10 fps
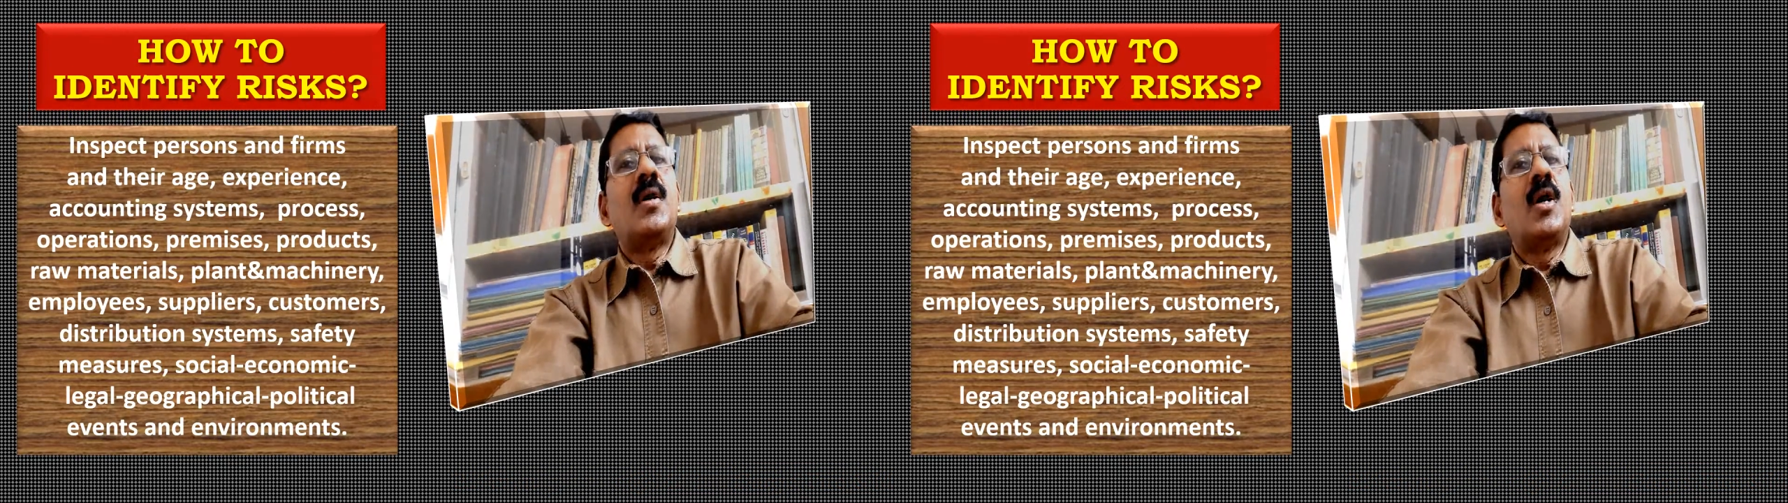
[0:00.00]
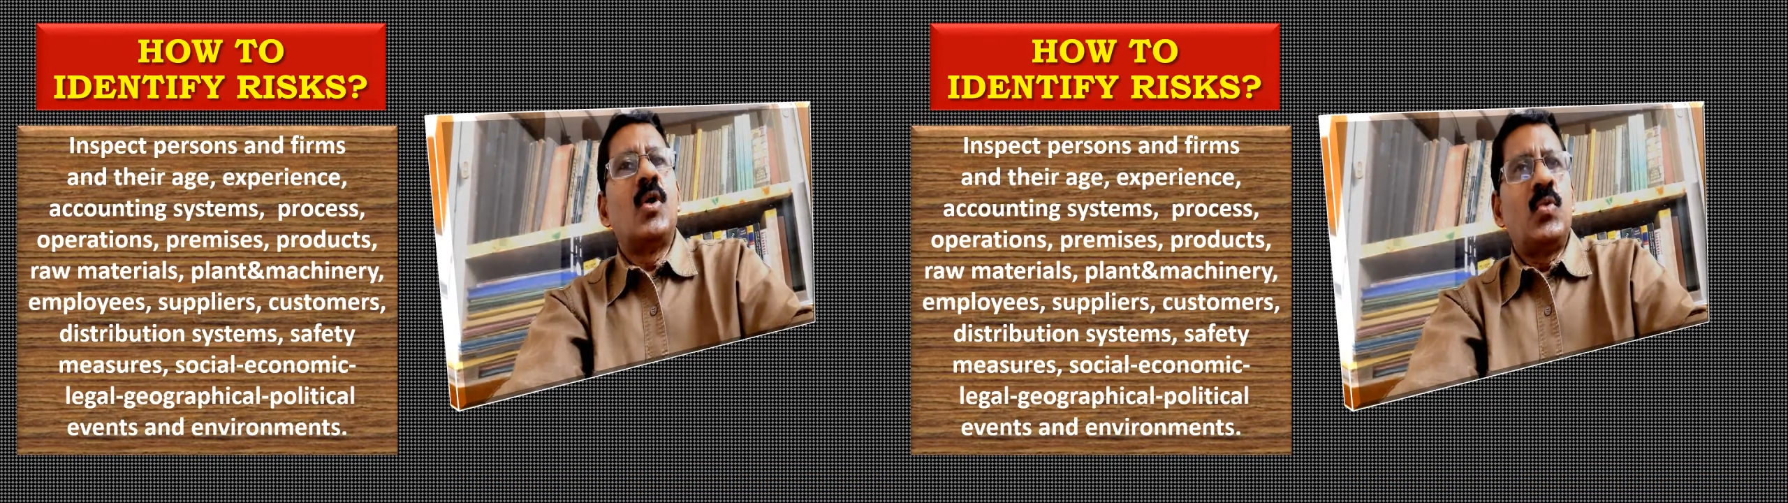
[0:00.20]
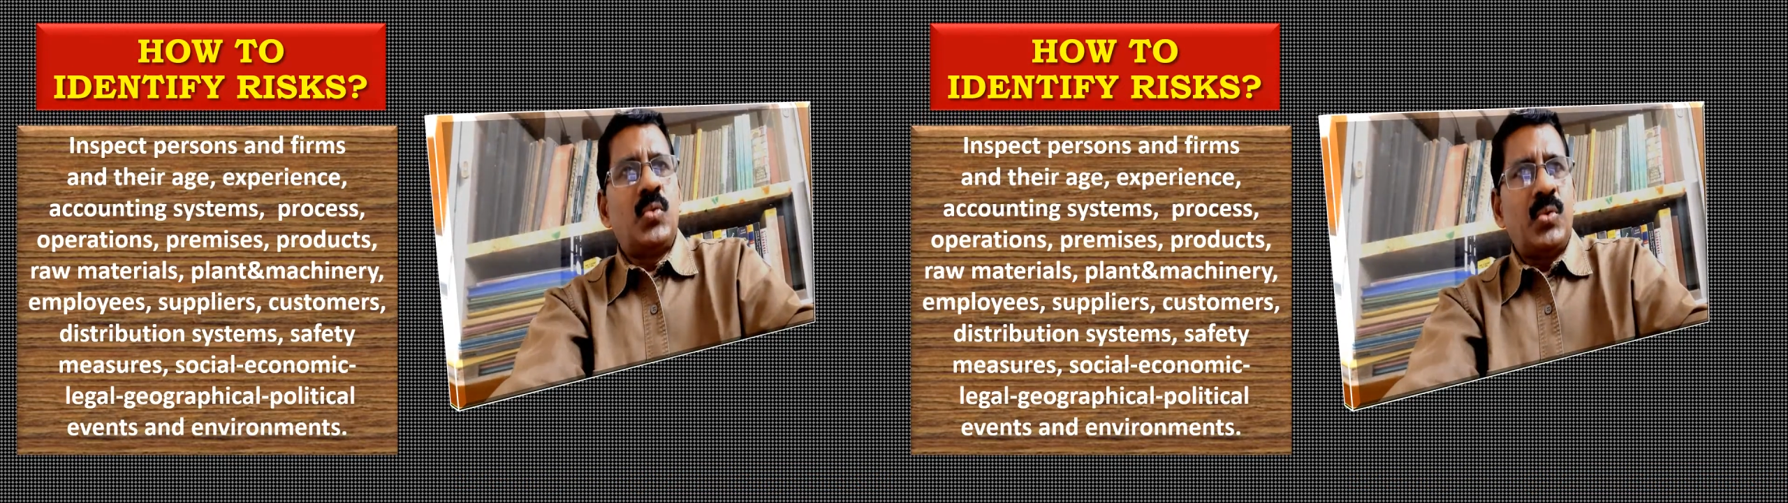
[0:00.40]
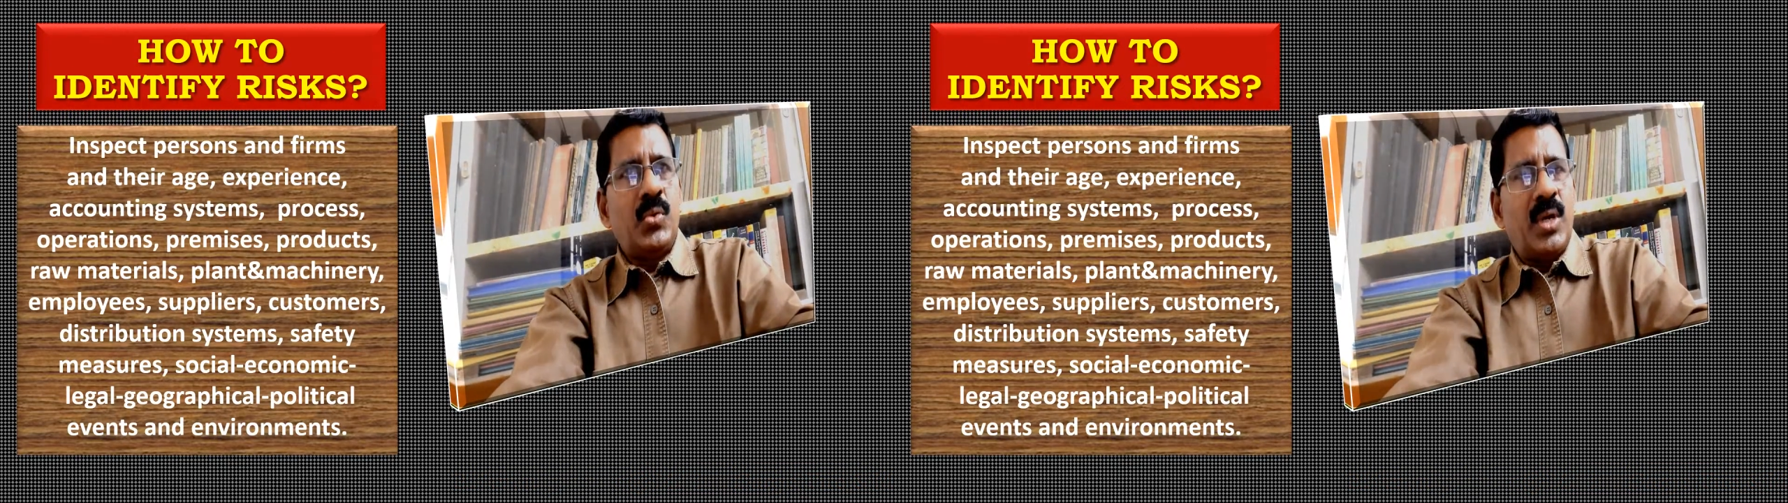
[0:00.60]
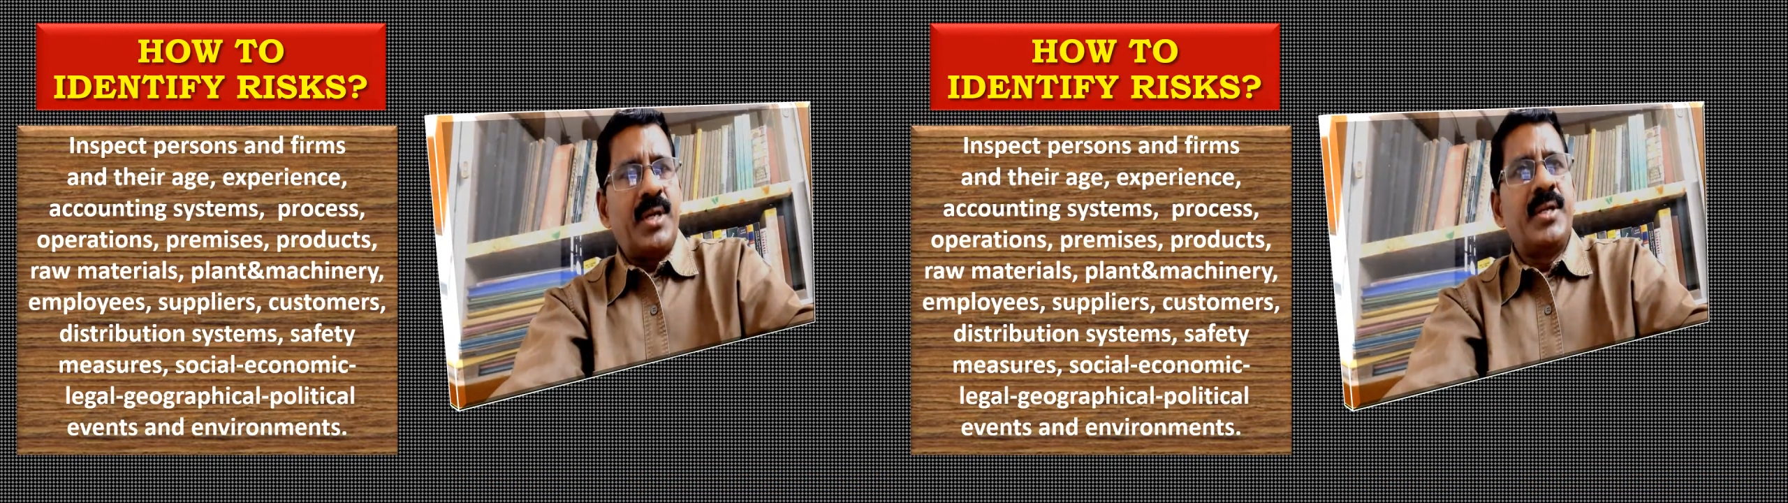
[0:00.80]
How to
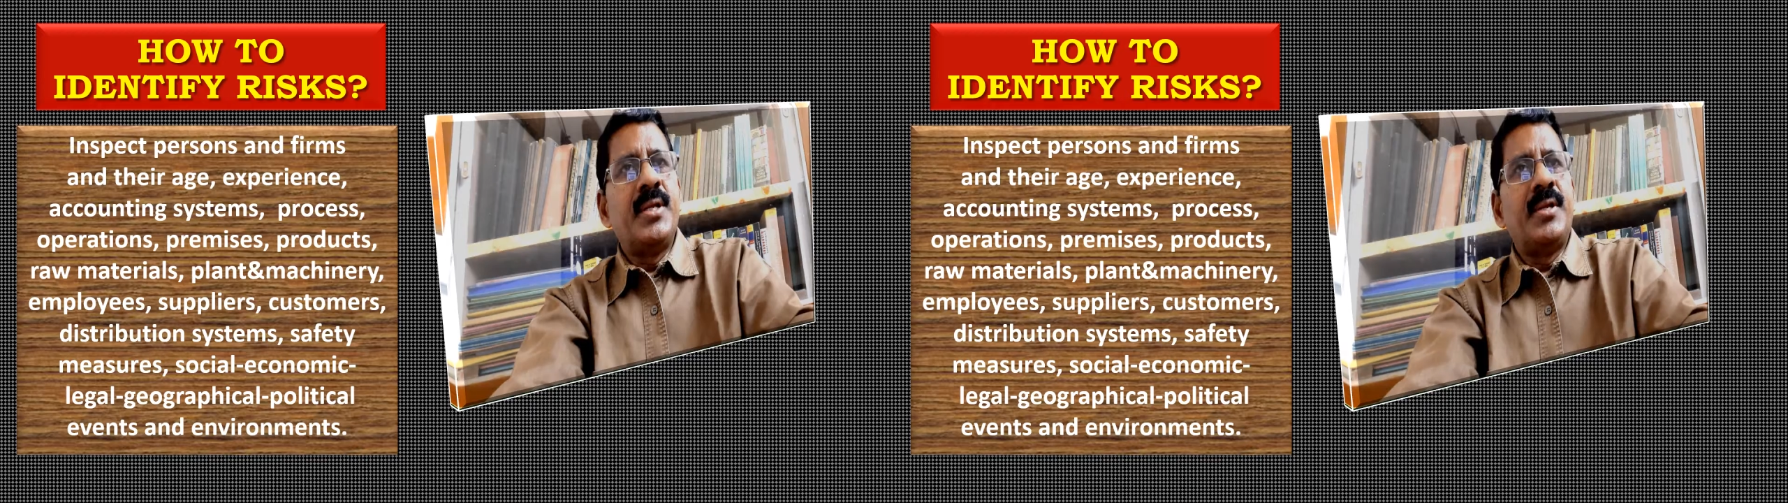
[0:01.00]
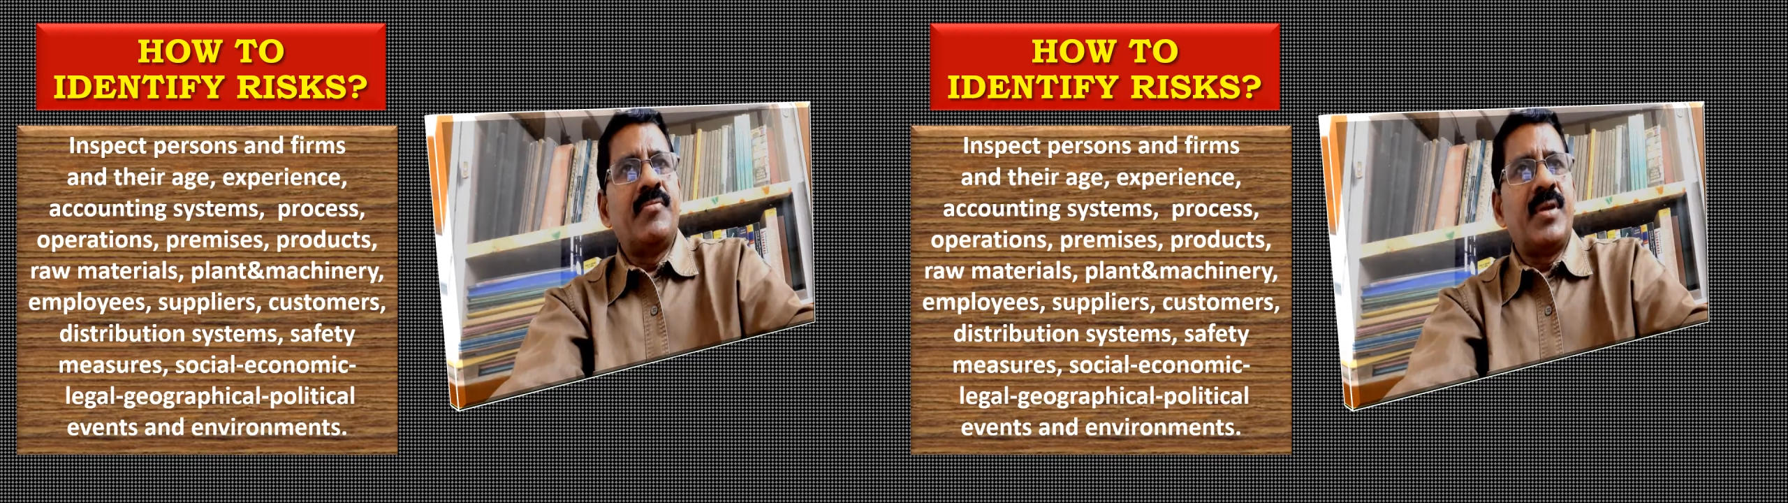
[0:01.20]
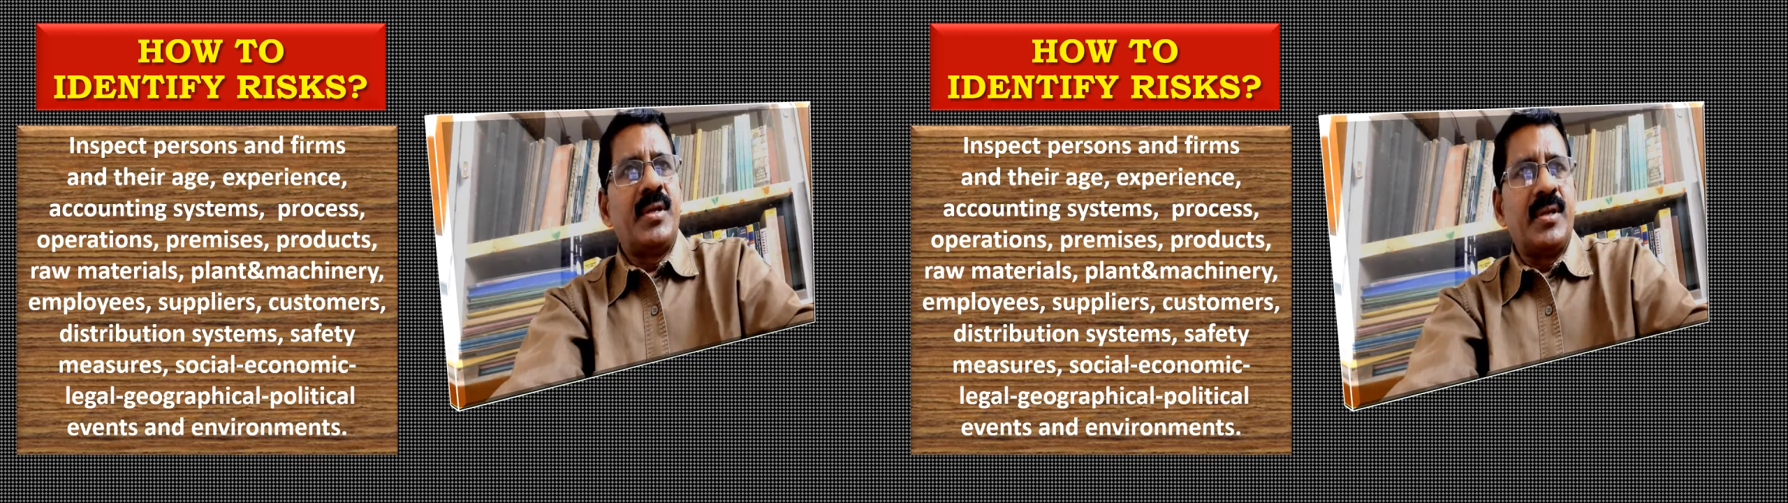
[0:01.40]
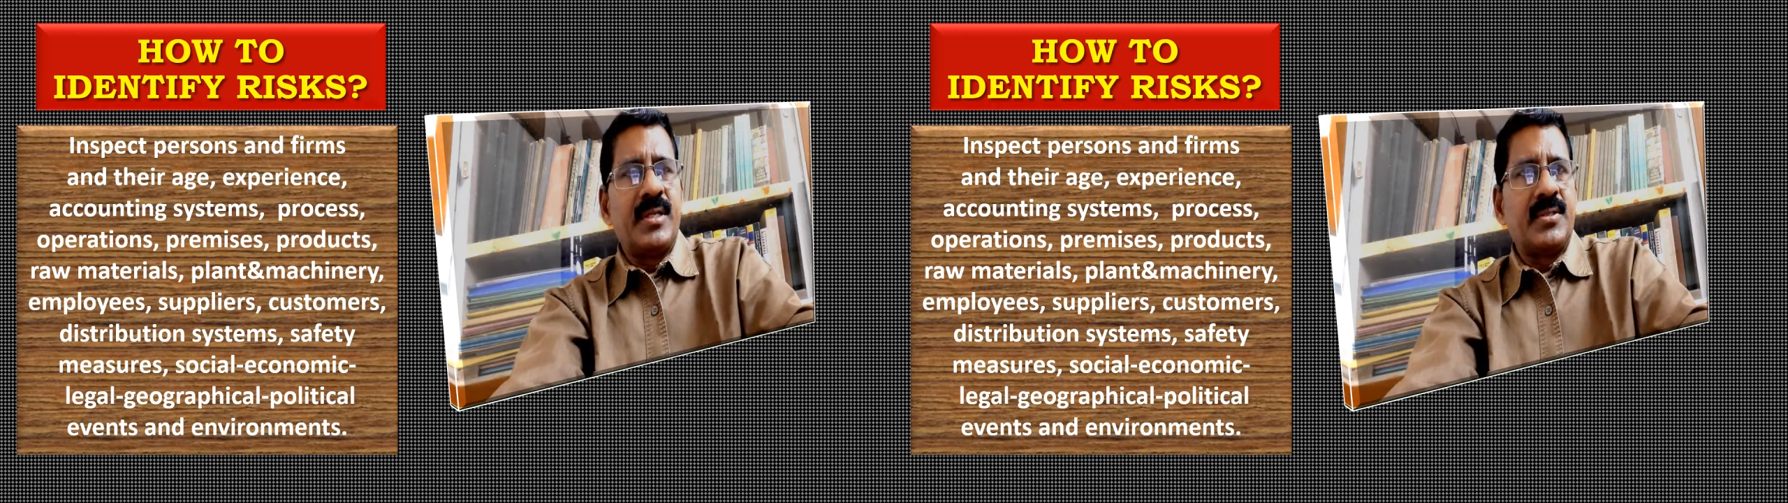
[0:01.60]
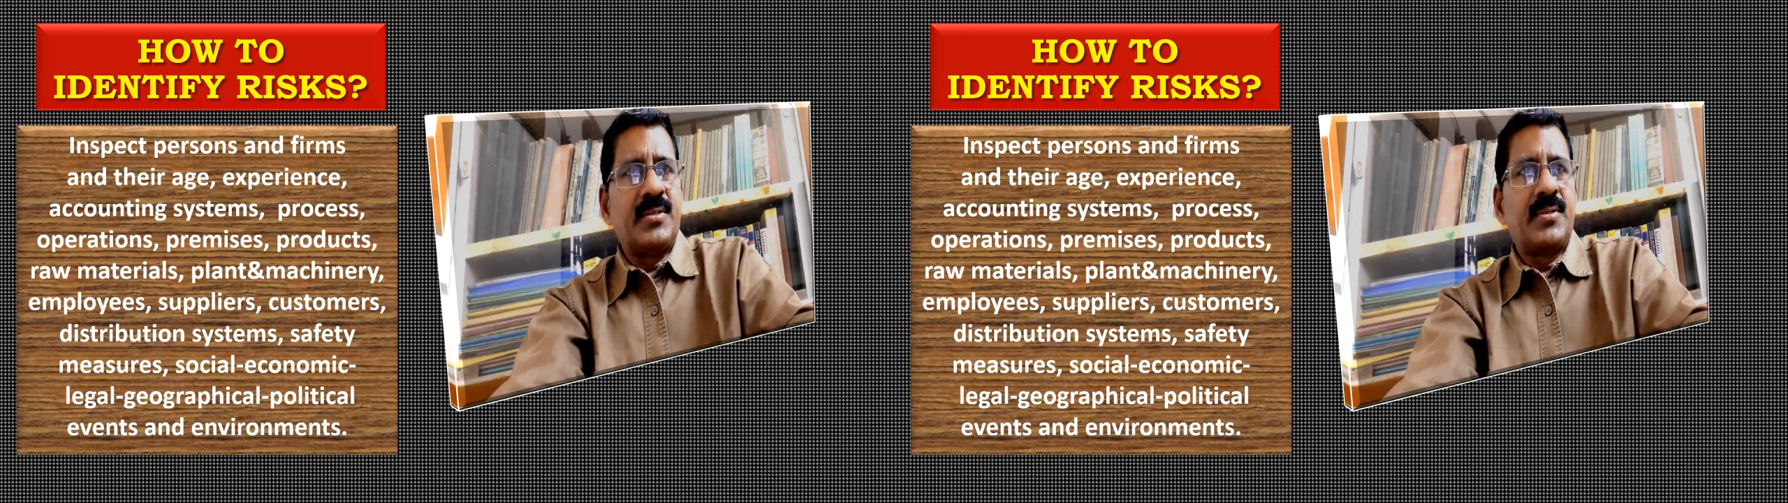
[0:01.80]
identify
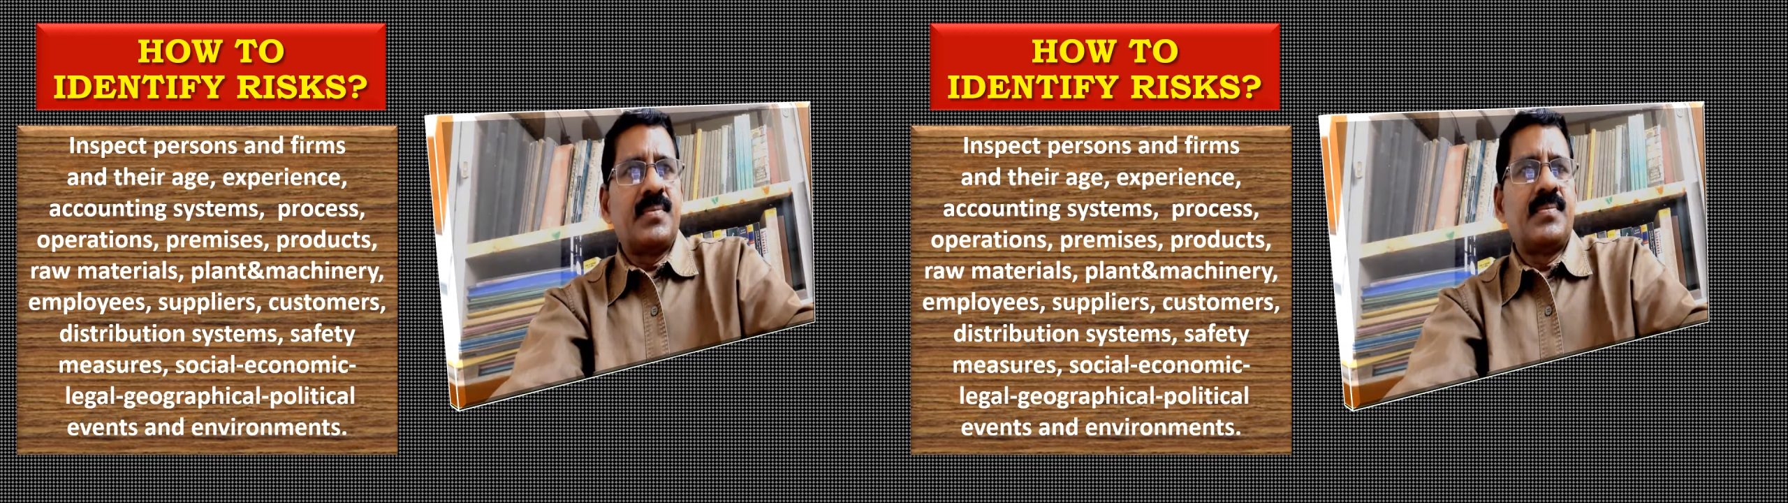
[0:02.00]
risks?